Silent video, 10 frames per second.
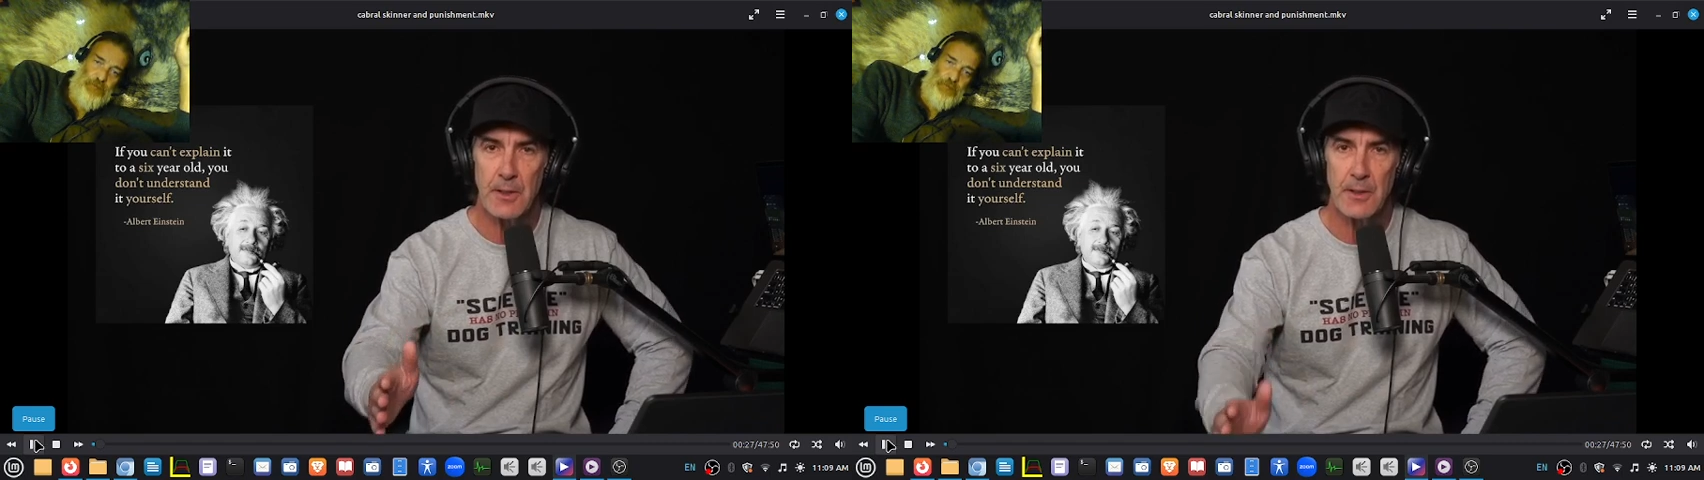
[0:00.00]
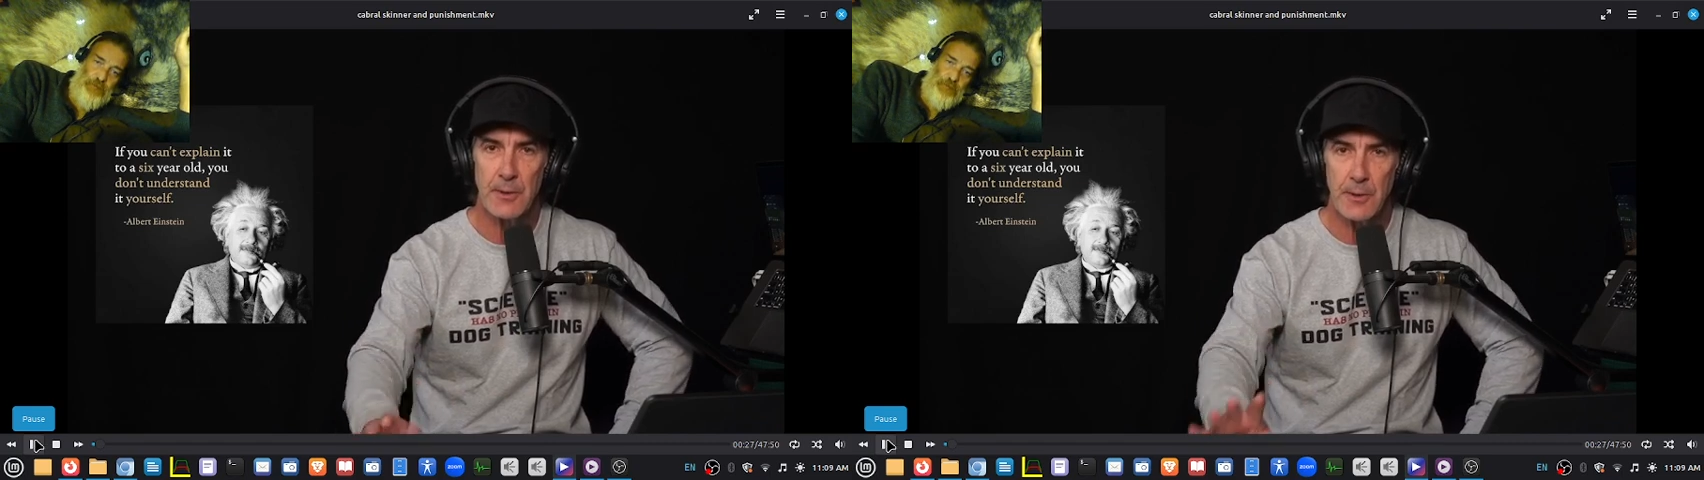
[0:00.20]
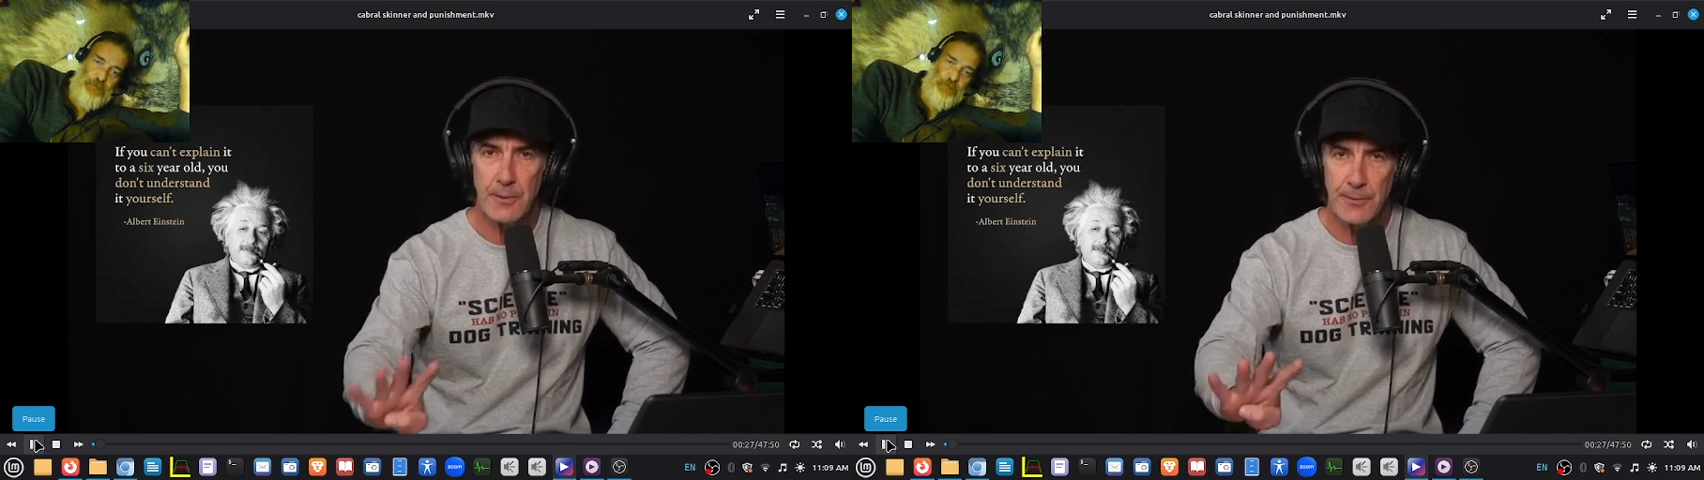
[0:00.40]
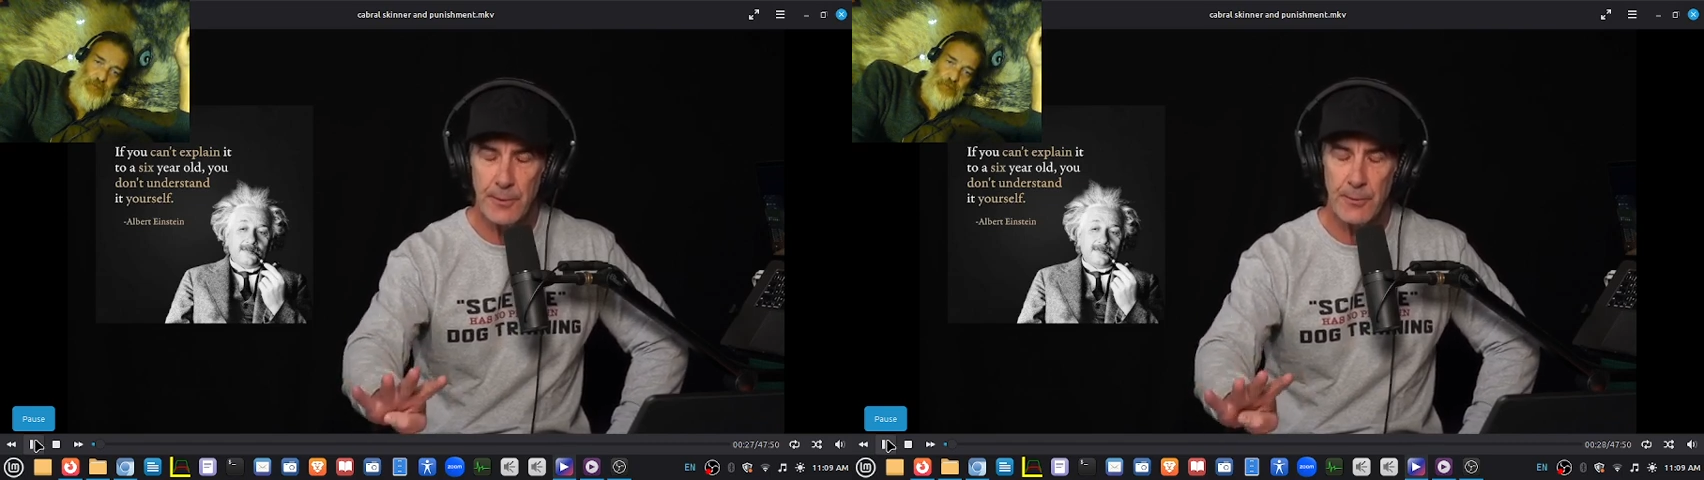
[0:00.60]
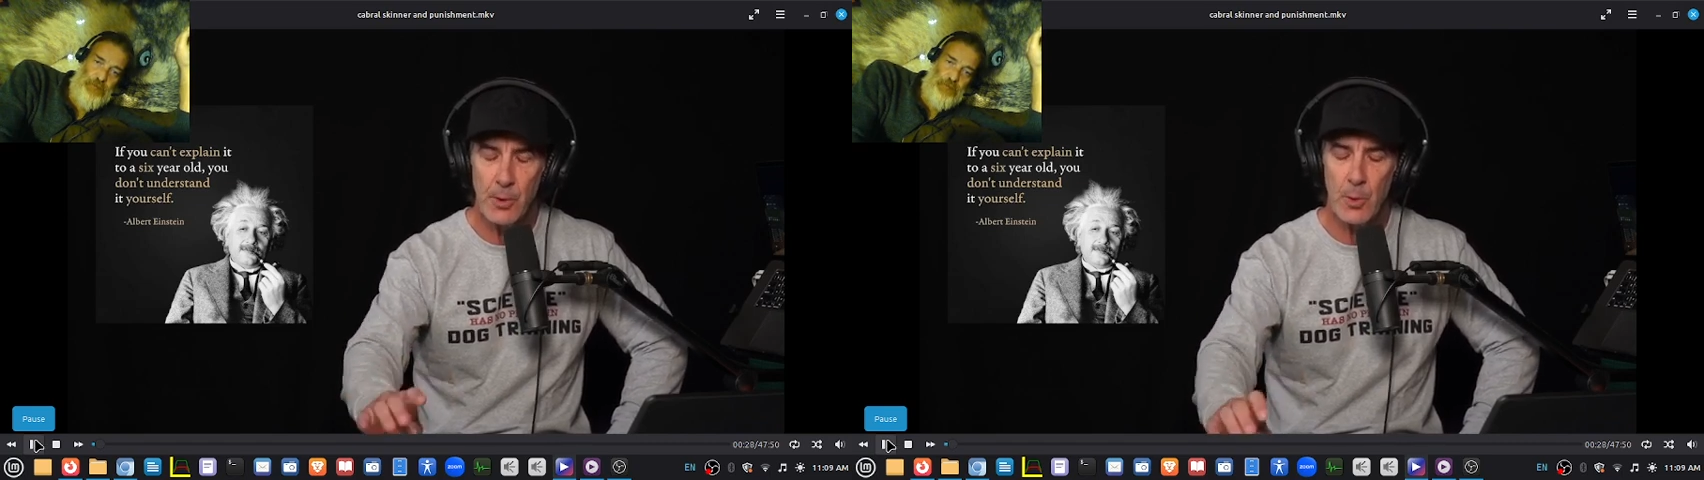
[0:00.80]
There's
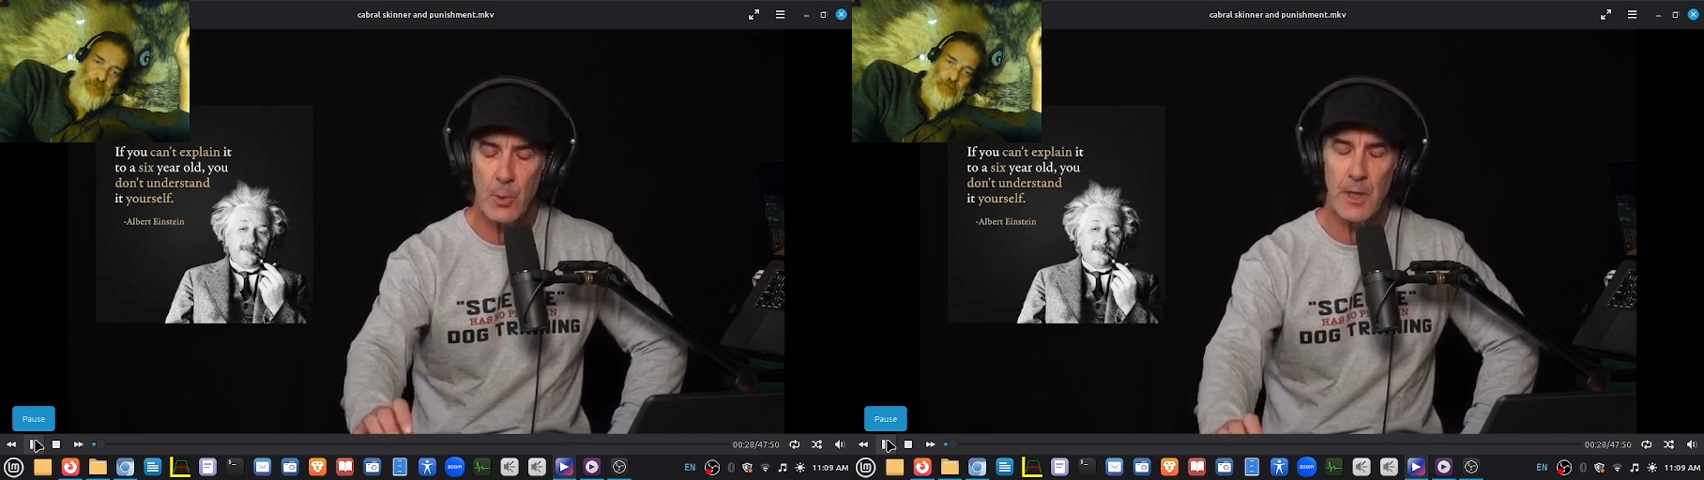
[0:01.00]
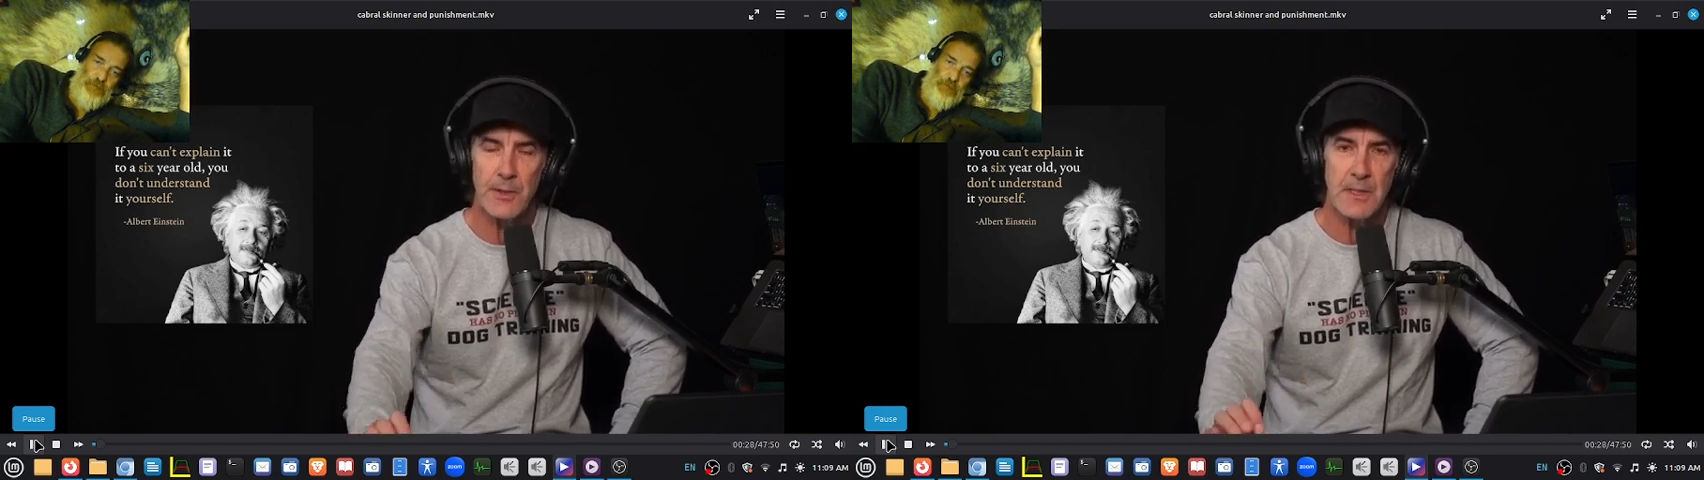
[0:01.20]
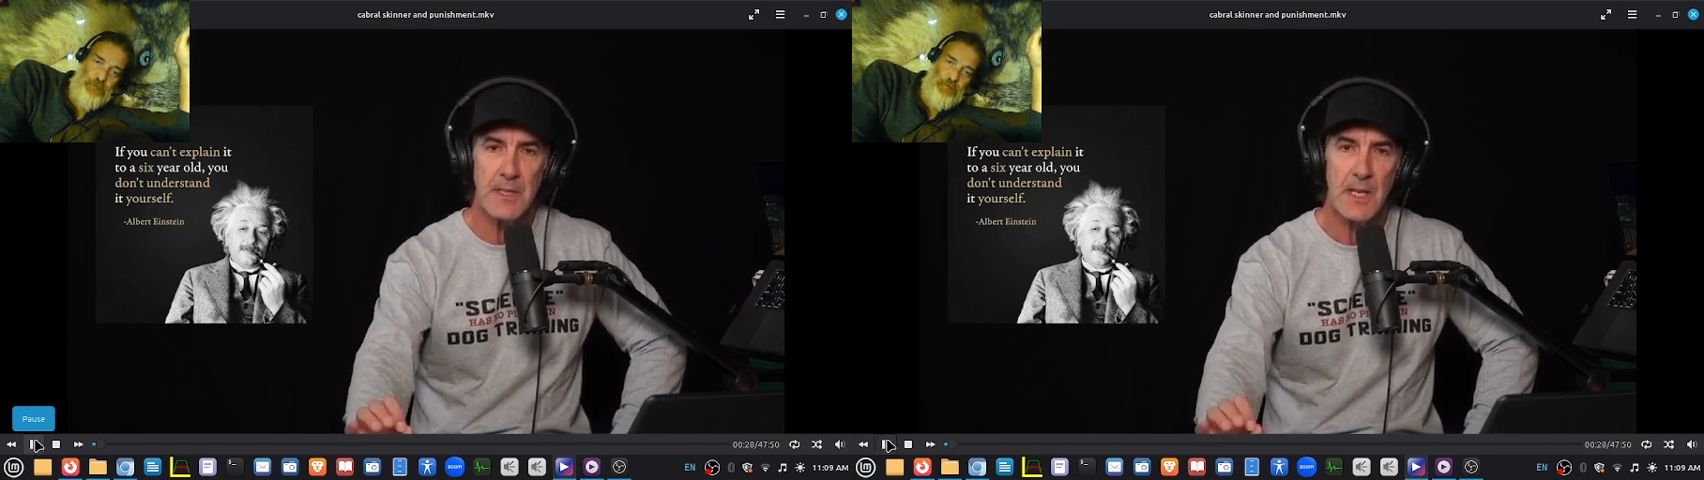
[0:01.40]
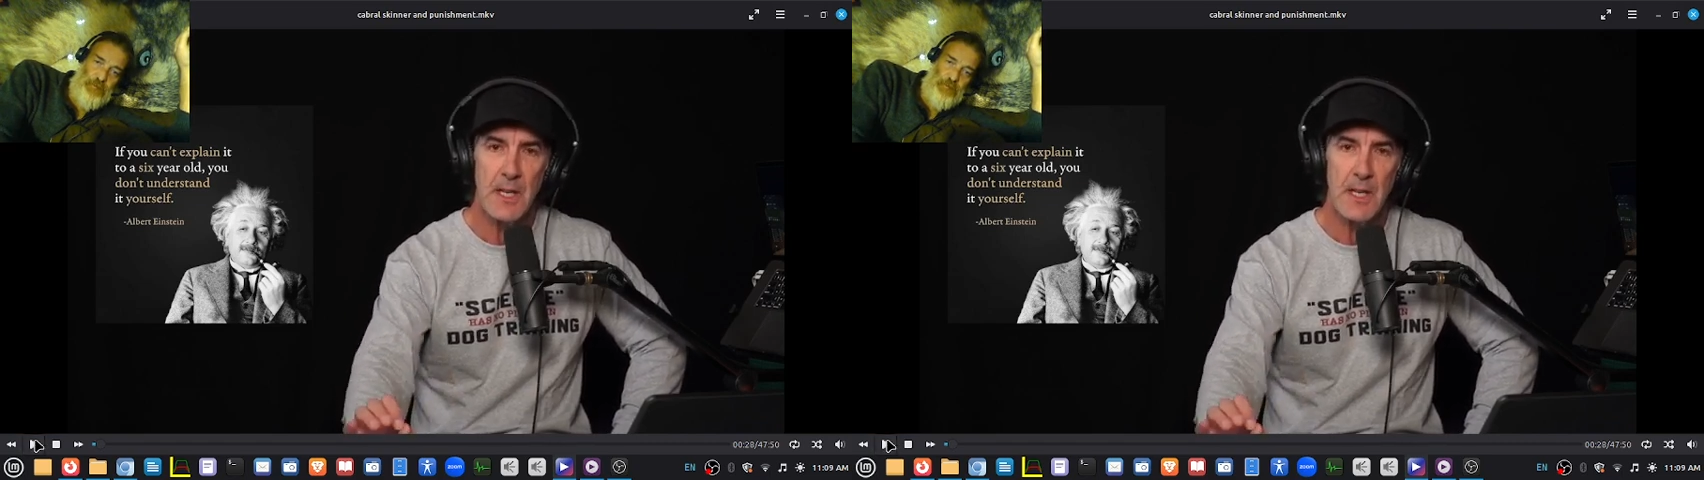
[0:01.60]
the four quadrants.